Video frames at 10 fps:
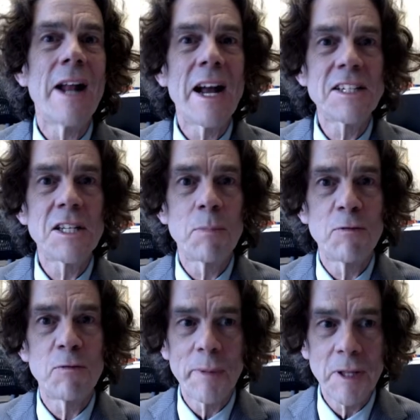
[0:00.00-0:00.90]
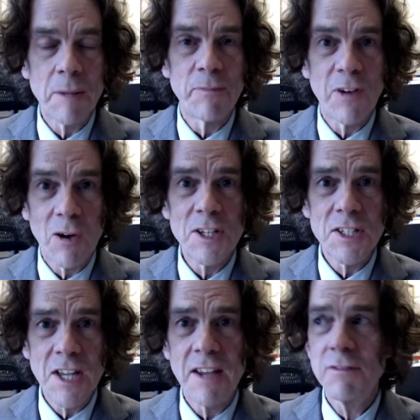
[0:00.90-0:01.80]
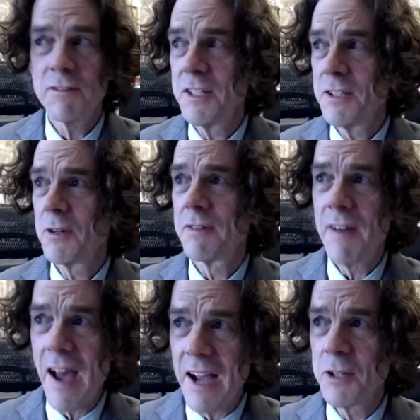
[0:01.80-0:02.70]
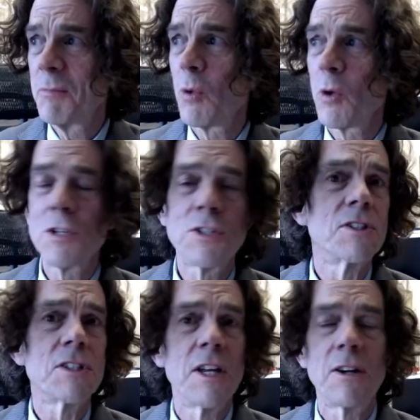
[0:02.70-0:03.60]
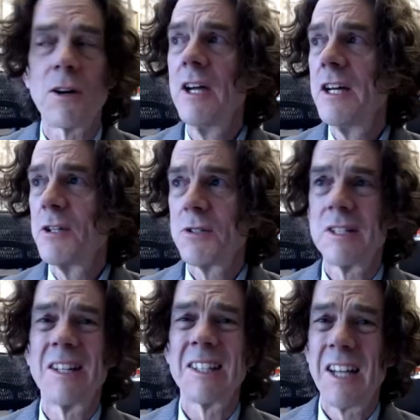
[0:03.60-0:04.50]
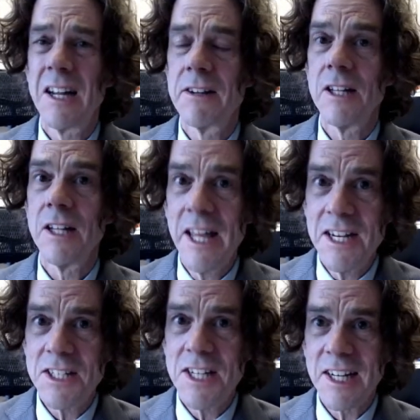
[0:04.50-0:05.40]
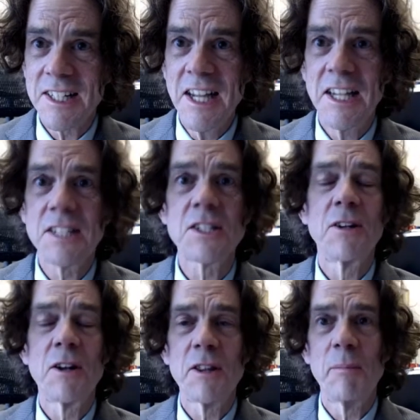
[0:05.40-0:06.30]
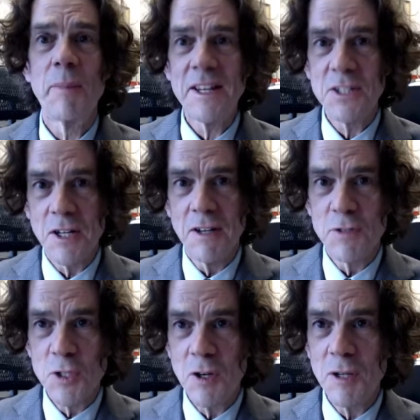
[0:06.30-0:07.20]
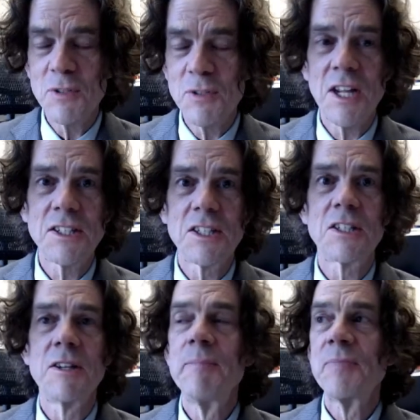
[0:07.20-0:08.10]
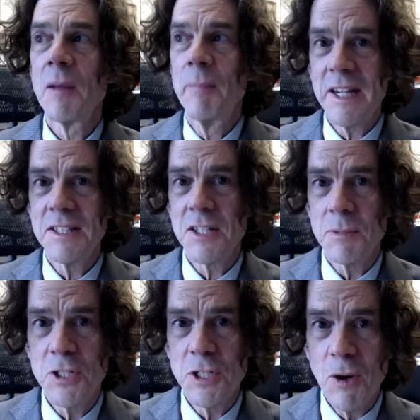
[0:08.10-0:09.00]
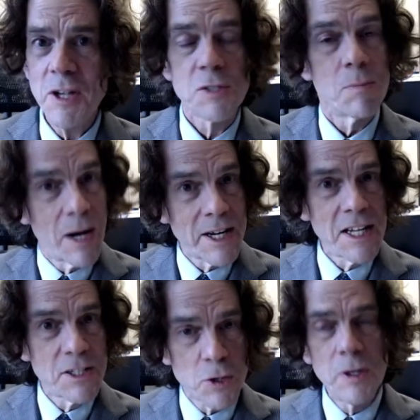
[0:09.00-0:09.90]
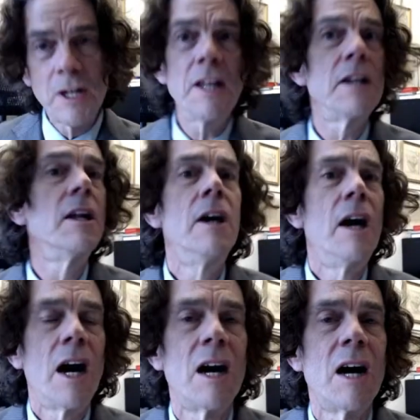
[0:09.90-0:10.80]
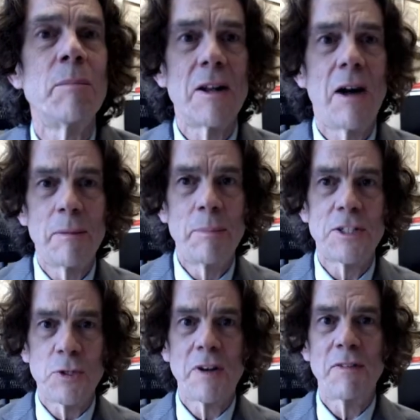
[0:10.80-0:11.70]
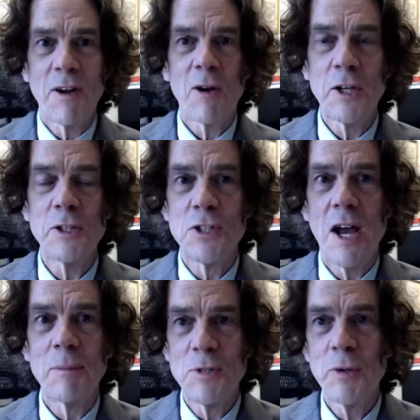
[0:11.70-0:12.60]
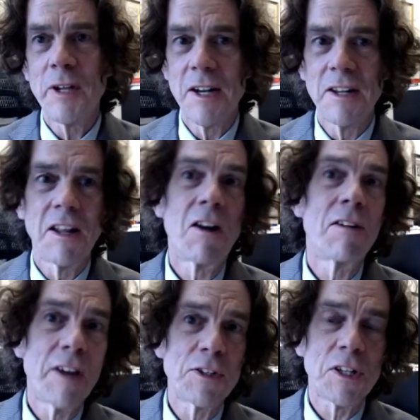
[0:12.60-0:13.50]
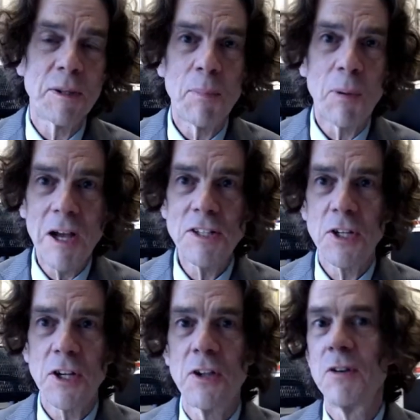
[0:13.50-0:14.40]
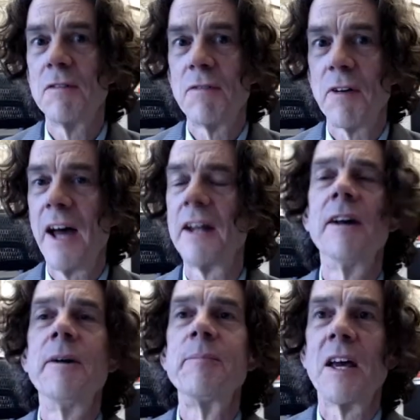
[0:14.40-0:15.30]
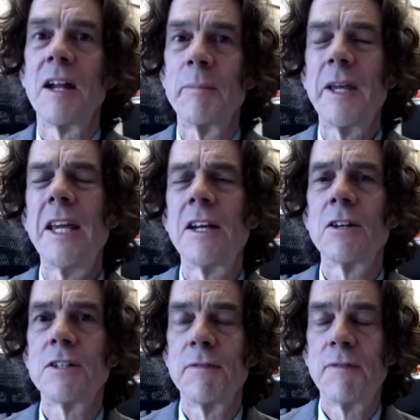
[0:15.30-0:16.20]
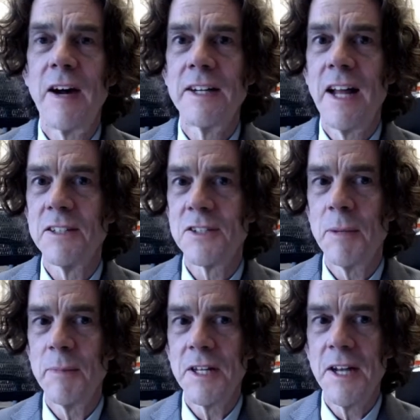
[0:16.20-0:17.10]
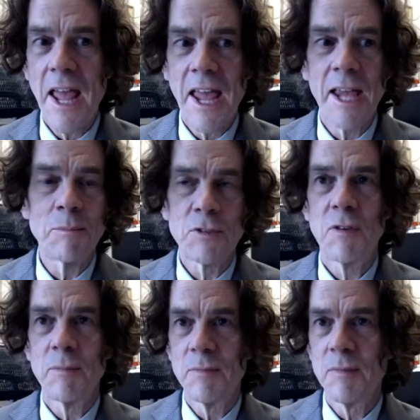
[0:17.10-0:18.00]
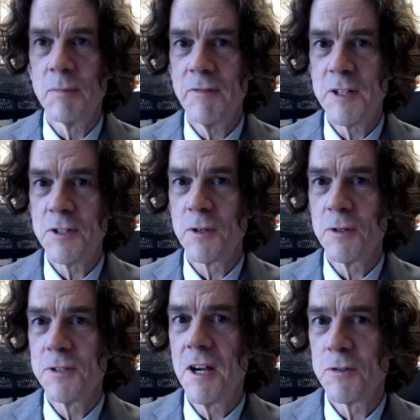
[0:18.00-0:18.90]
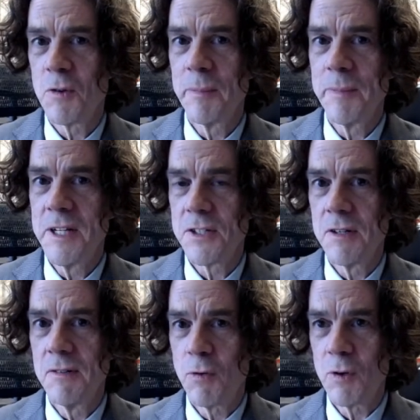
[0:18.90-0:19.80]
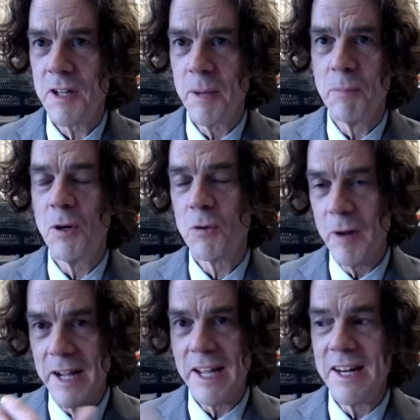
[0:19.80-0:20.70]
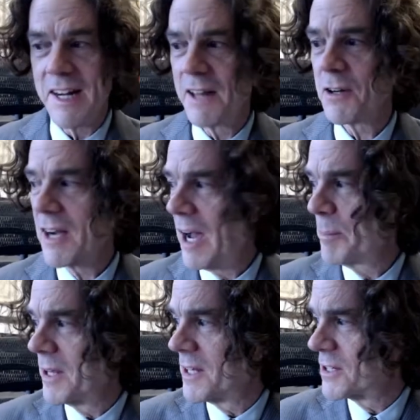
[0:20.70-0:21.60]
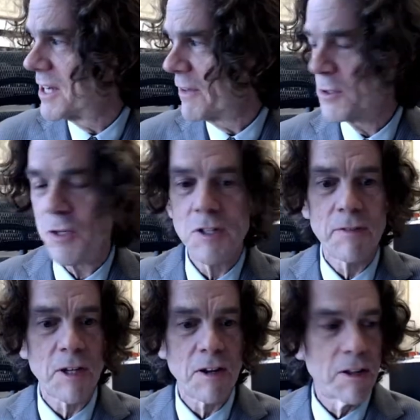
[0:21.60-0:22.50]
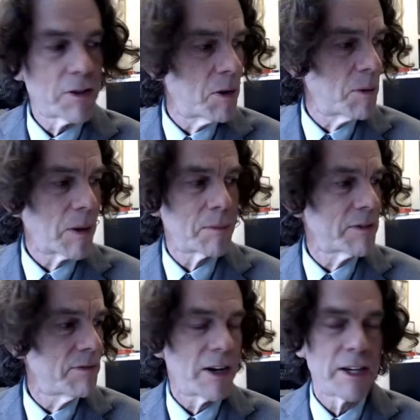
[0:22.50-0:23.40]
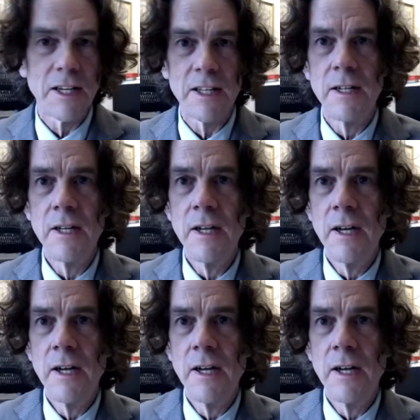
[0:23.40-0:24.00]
but actually performing them very safely, doing vacuum abortions that are using the kind of the latest techniques under the best of circumstances, making some serious money doing it, but doing a very good job doing it, and they're eventually prosecuted for that. And I'm eager to find out some of the names from Professor Gutierrez Romin's forthcoming book when I get another copy of this death certificate, although I'll probably find it